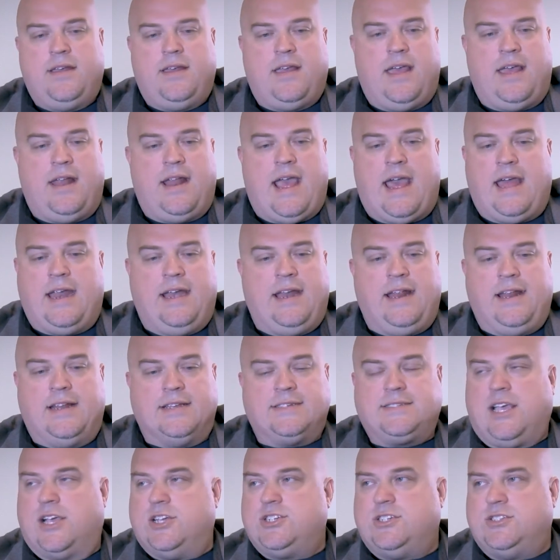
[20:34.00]
and had any
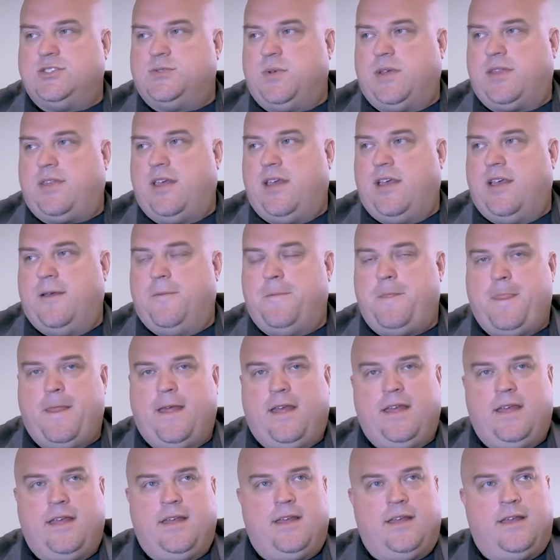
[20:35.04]
discussions with him.
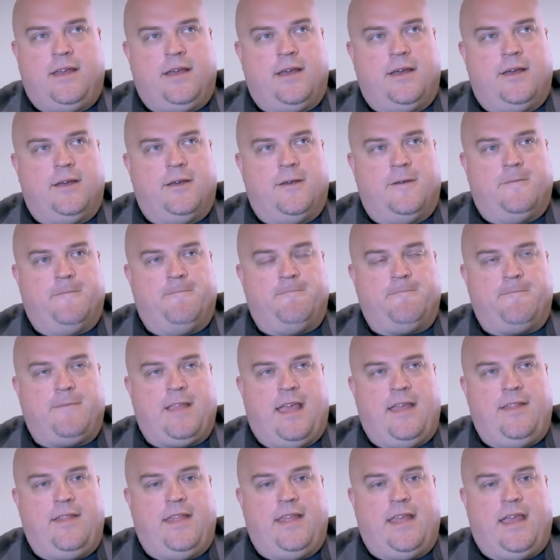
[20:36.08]
Um,
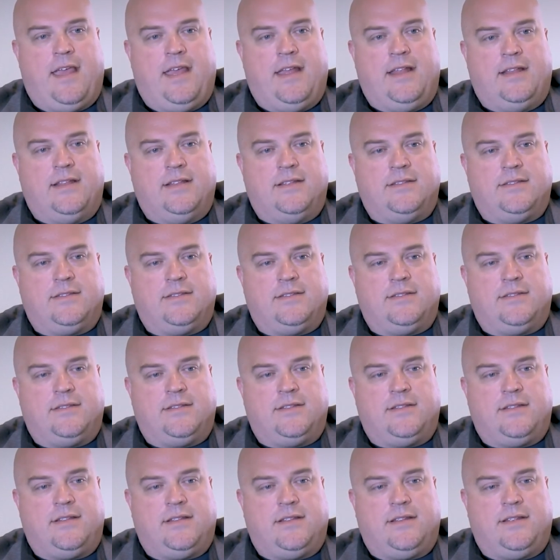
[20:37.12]
and, and
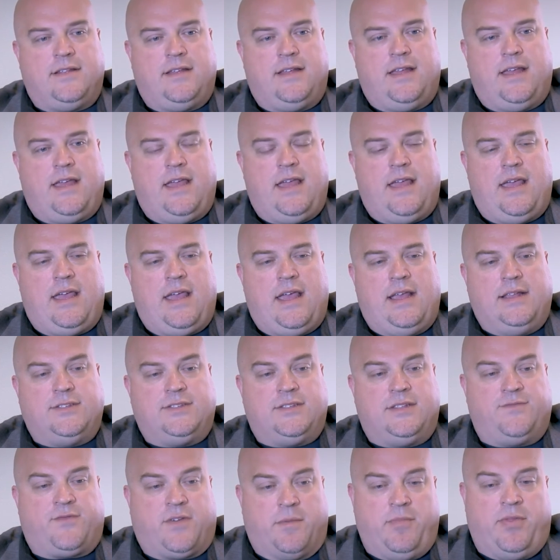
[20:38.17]

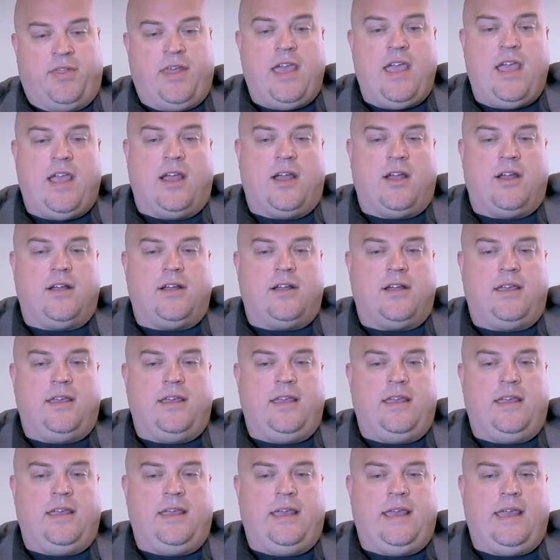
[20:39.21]
and from there,
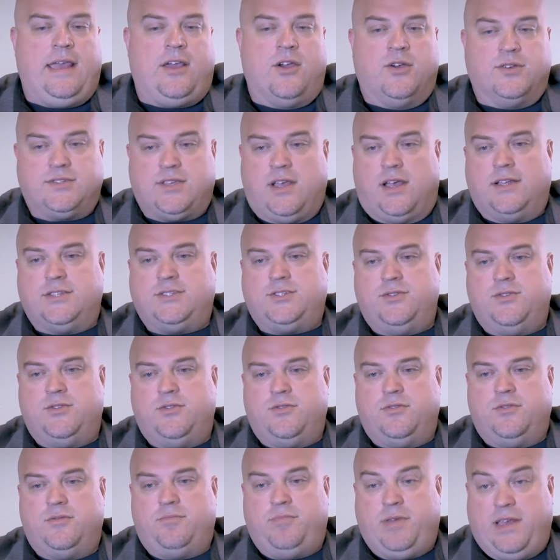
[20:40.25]
he, he goes on
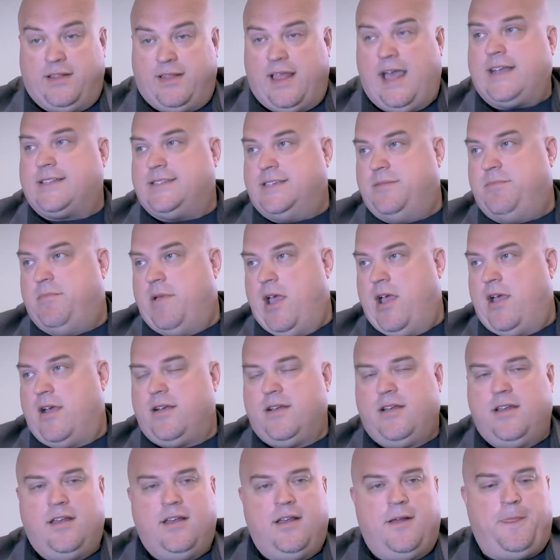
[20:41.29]
to be elected
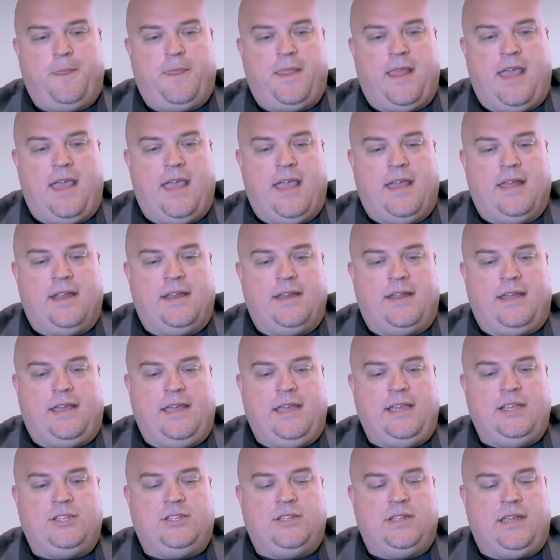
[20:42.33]
mayor, and
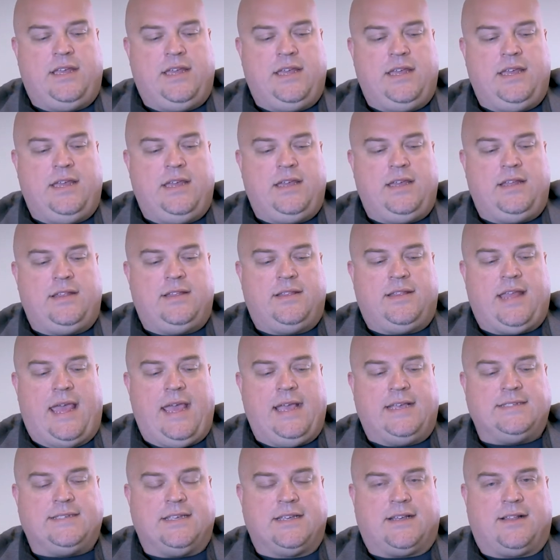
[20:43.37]
he he
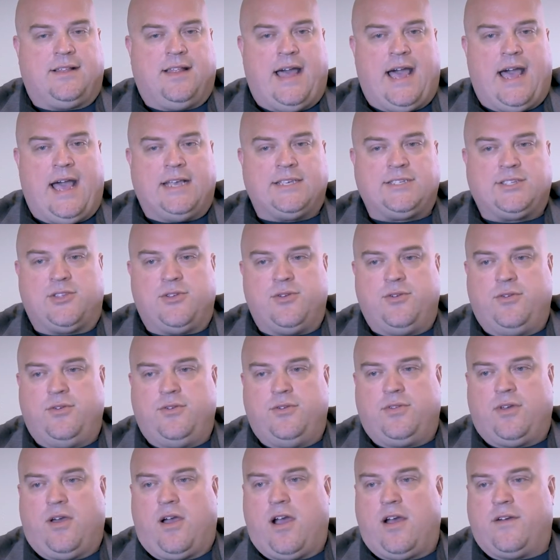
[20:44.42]
takes a class
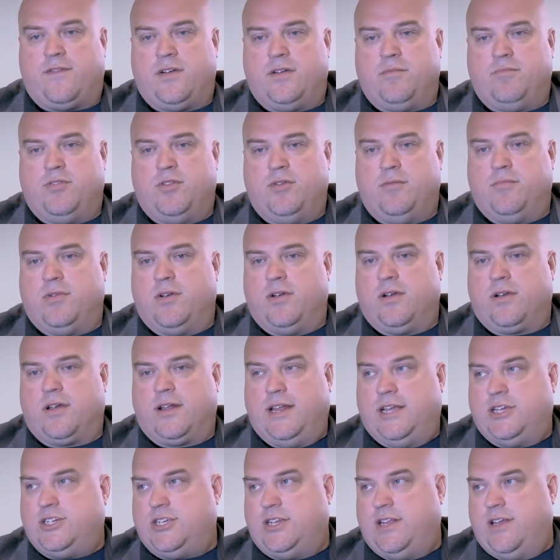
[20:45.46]
through the Harvard Bloomberg
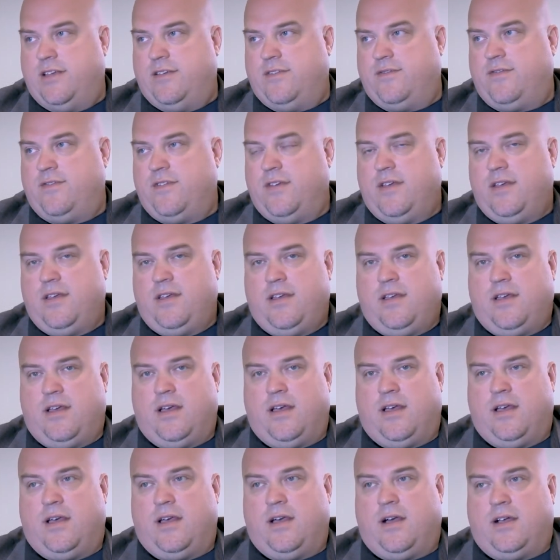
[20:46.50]
Initiative
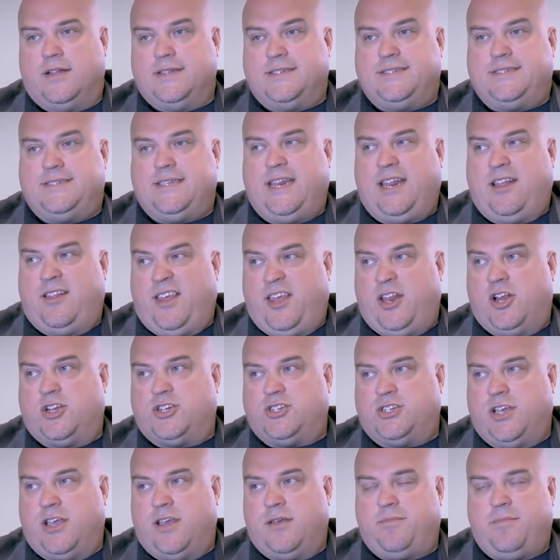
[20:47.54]
uh, on city
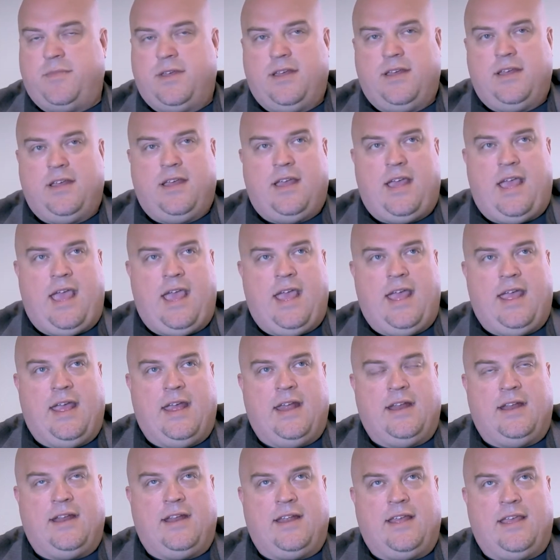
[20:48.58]
leadership,
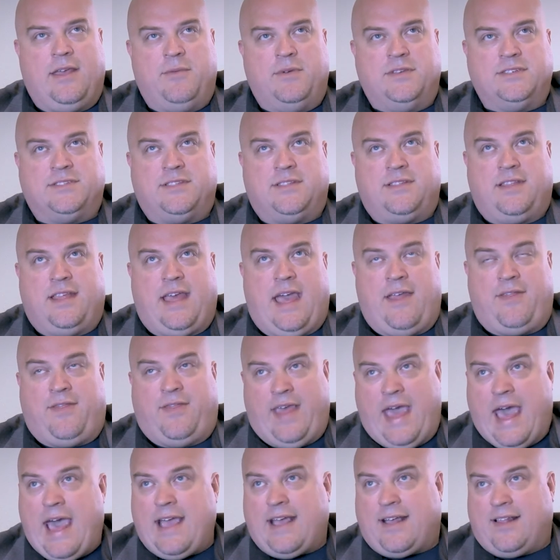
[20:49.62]
and it was at
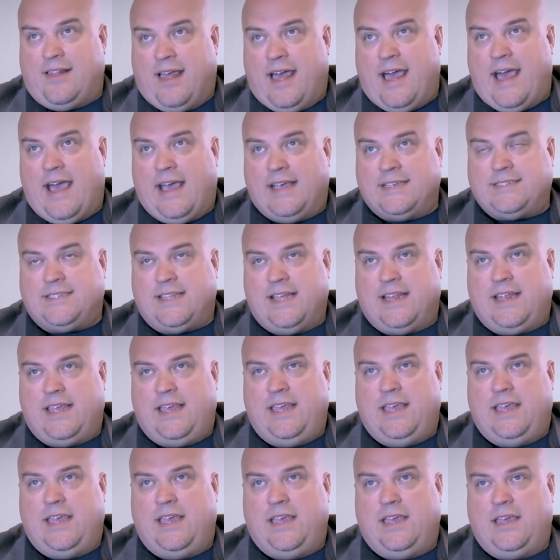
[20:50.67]
that class that
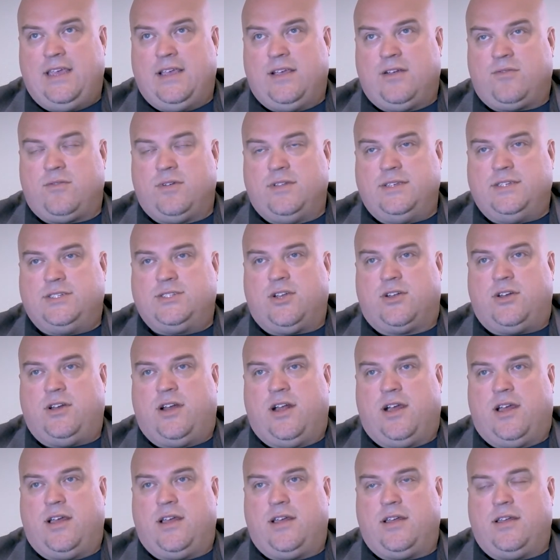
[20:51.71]
he really started
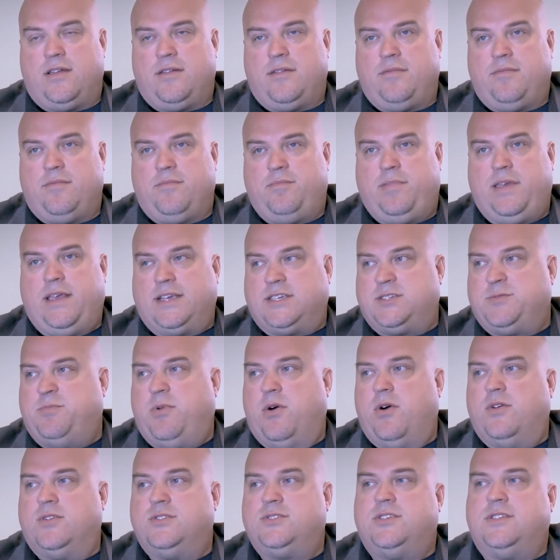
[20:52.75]
to uh, be
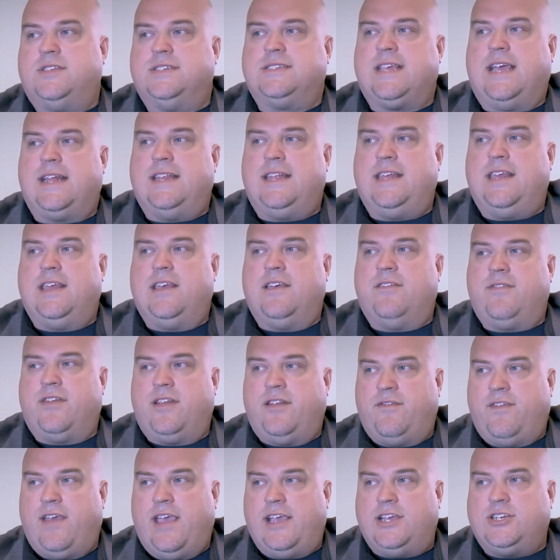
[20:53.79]
exposed to this idea of
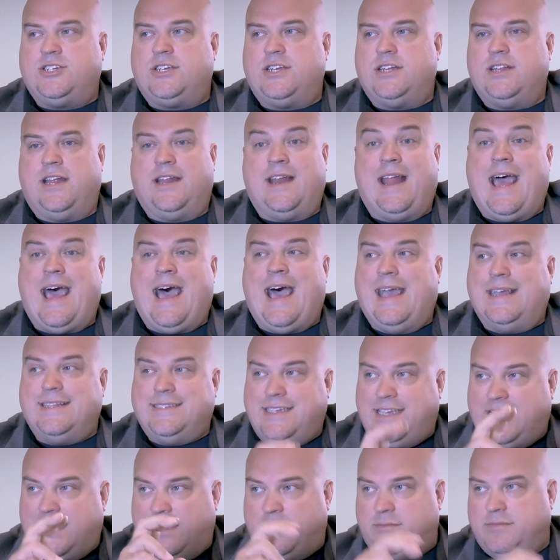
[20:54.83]
innovation and I
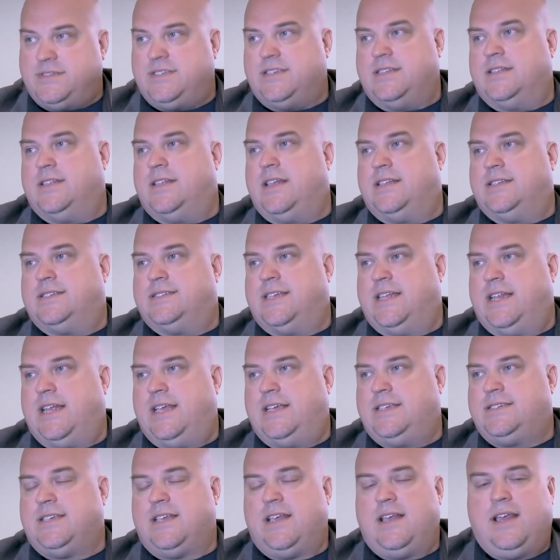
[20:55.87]
teams in, in
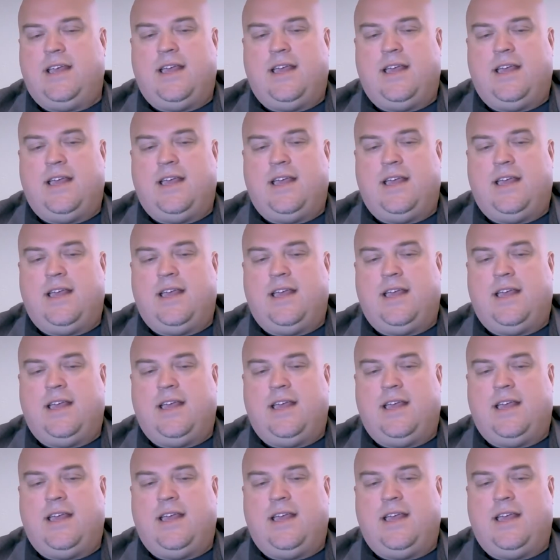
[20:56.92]
cities,